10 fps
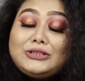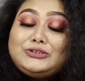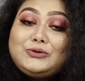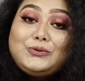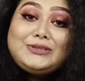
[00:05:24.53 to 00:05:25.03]

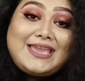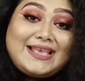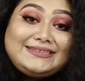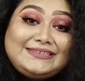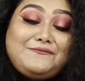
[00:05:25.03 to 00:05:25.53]
So
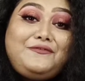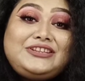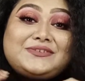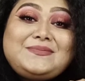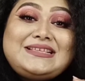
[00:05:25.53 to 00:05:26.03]
yes,
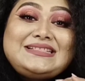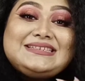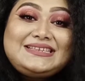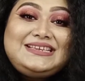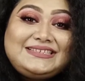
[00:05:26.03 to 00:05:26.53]
vitamin
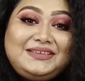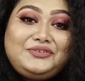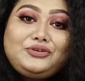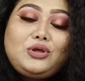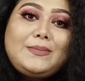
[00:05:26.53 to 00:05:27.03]
C
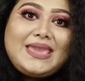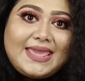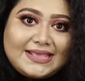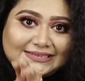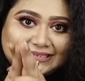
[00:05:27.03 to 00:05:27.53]
serum
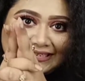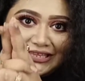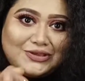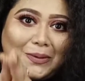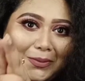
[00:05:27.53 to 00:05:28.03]
is
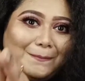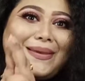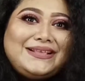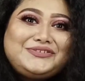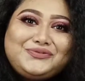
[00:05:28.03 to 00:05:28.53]
your
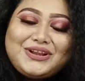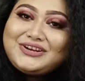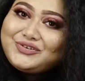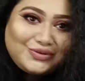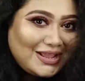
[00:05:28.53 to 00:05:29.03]
best
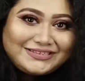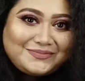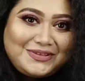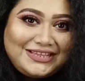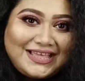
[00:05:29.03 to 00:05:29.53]
friend. Trust
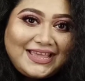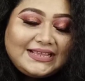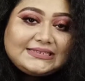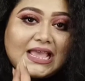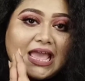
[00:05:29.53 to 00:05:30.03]
me
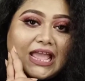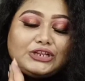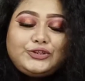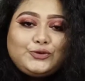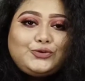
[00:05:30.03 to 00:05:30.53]
guys,
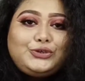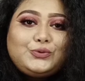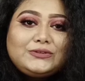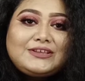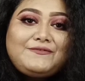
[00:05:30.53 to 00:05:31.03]
do
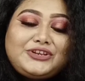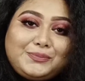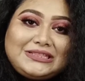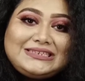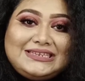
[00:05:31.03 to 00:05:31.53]
use a
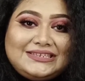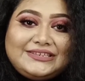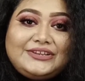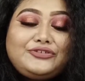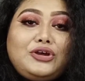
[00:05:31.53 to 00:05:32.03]
vitamin C
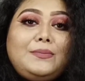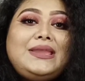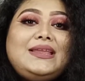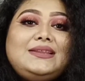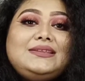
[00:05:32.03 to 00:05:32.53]
serum,
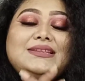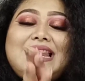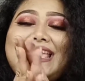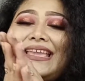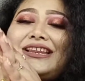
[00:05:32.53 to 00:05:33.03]

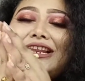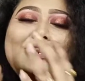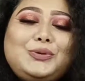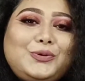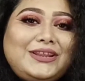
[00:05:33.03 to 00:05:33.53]

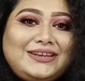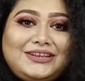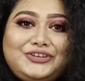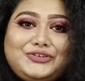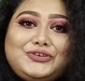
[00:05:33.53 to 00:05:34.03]
include it
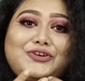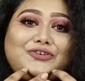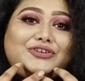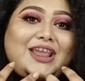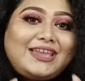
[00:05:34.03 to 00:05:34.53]
into your
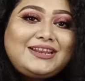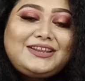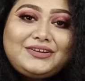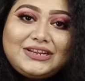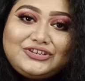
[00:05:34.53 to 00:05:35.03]

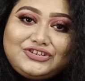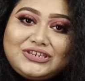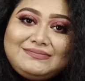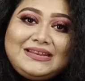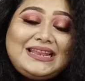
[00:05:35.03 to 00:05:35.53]
regular
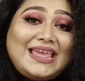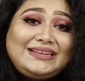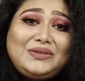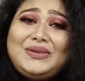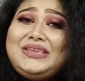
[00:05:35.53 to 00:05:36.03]
regime,
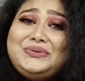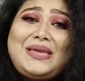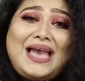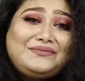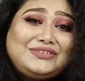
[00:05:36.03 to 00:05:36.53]
like the way you
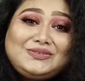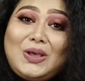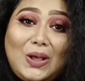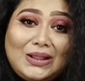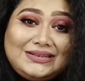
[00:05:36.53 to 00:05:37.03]
have
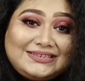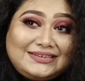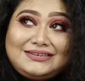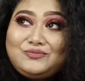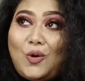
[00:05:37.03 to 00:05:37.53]
salt
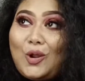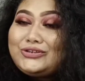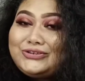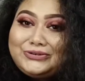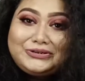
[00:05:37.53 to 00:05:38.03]
and
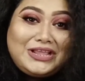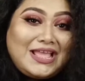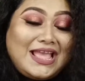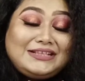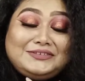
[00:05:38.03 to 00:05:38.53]
water.
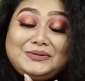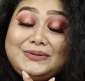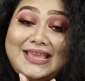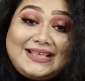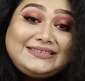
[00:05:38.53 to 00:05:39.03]
So
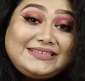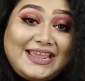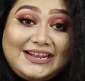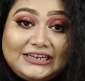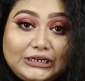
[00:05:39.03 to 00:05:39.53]
yes,
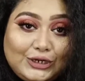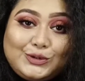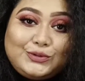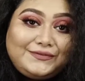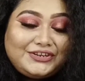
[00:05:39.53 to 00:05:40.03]

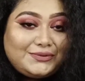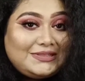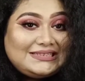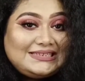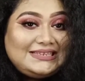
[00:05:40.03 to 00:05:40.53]
include
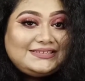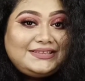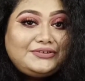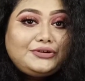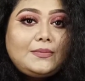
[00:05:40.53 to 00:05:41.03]
vitamin C
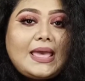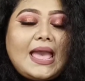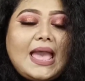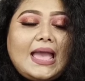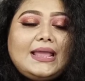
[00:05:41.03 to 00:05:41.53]
serum
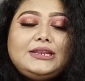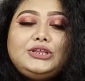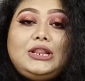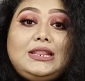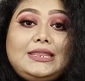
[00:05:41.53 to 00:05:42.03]
and
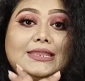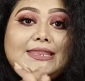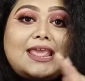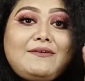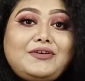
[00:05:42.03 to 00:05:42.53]
you'll
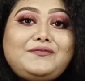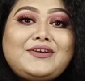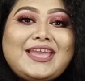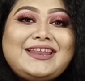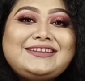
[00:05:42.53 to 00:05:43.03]
never
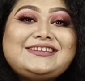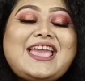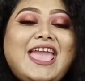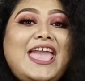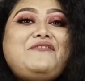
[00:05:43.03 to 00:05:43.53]
forget it
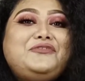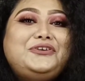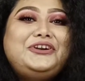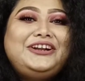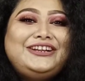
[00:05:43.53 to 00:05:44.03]

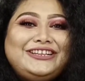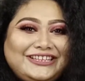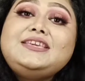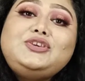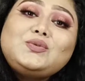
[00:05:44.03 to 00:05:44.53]
ever.
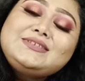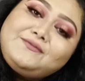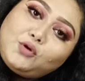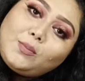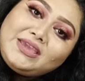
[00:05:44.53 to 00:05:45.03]
Use
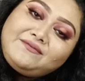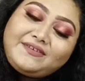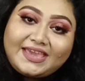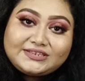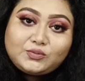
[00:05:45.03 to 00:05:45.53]
a foaming
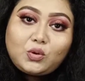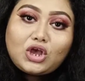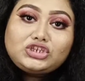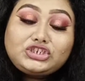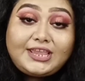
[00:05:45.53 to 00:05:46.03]
face
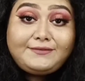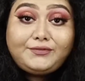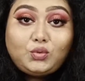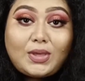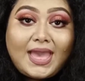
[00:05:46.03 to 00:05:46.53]
wash
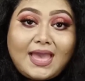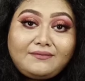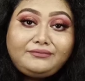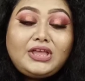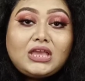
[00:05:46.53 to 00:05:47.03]
if you
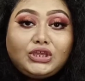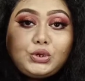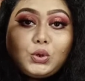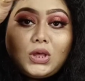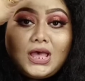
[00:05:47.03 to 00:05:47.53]
have,
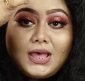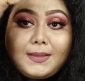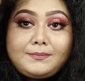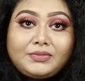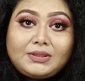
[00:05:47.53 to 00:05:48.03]

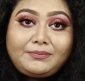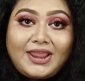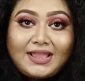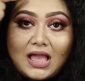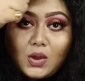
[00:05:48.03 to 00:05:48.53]
the
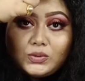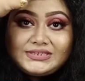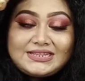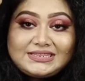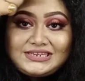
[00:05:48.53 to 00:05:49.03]
breakouts
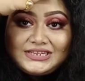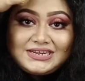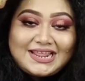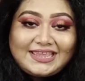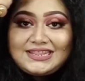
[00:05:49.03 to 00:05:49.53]
and
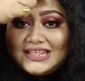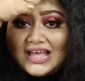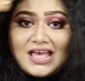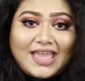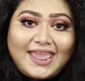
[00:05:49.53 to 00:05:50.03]
like in
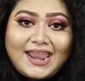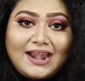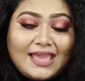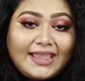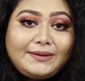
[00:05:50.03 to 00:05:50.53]
the
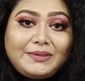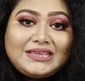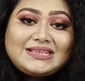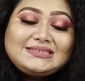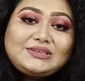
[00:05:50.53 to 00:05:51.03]
hairline,
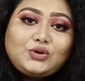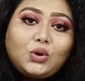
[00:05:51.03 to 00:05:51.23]
because